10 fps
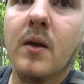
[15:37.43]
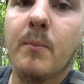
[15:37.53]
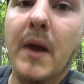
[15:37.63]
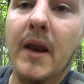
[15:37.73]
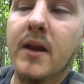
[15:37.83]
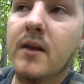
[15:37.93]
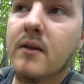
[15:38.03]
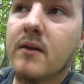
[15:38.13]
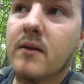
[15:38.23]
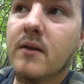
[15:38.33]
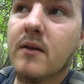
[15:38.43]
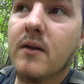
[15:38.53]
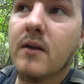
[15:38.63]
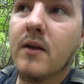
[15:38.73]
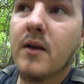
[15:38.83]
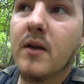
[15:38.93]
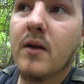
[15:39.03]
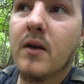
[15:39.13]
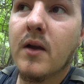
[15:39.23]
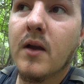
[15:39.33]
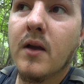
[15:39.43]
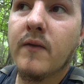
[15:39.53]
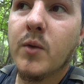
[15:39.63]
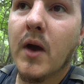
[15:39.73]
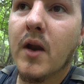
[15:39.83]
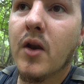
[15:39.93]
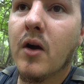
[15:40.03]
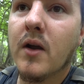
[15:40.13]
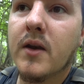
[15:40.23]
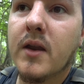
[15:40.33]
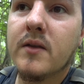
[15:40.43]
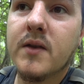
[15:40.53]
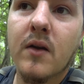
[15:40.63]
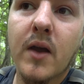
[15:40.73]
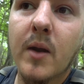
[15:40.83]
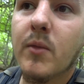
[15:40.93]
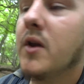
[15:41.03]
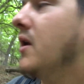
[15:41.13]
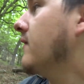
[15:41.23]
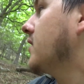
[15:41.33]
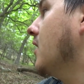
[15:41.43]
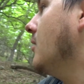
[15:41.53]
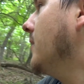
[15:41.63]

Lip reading: bedding. If you had a non-cell camera, you'd have to come